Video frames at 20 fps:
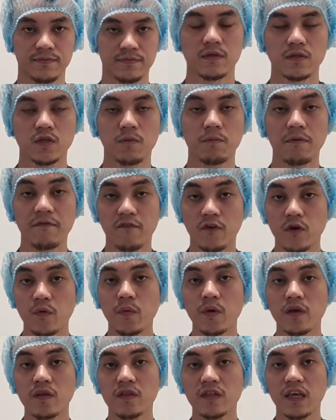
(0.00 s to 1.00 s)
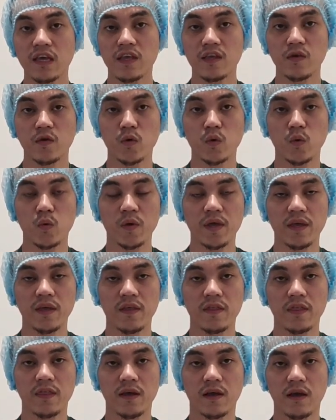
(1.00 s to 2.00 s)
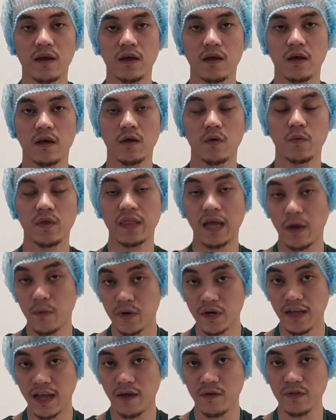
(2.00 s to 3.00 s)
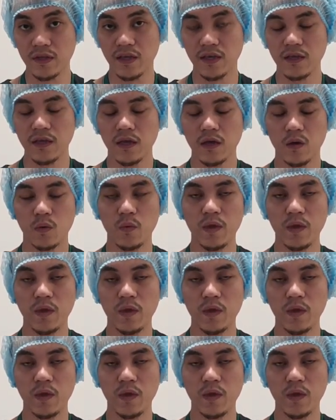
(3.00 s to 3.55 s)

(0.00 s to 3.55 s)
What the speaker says: So before we continue with our gowning,